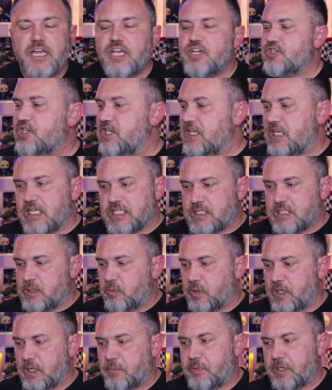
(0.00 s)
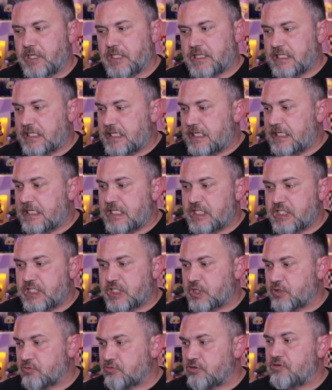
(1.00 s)
She doesn't want to put the
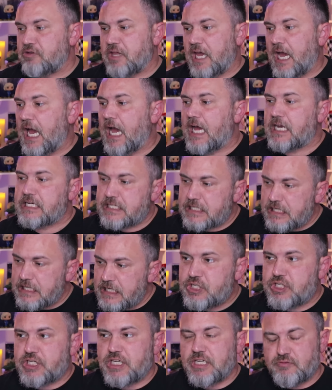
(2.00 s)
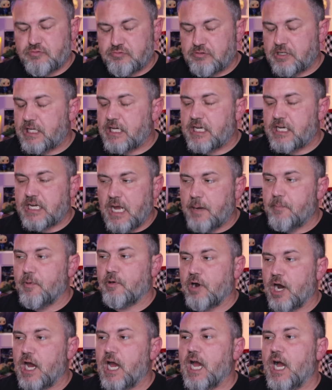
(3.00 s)
kids through that. She's really come
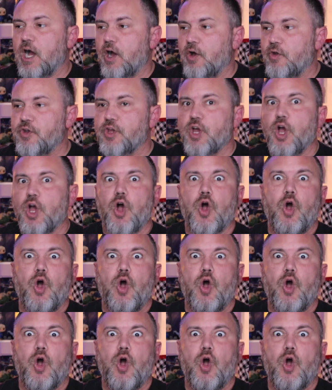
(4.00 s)
around.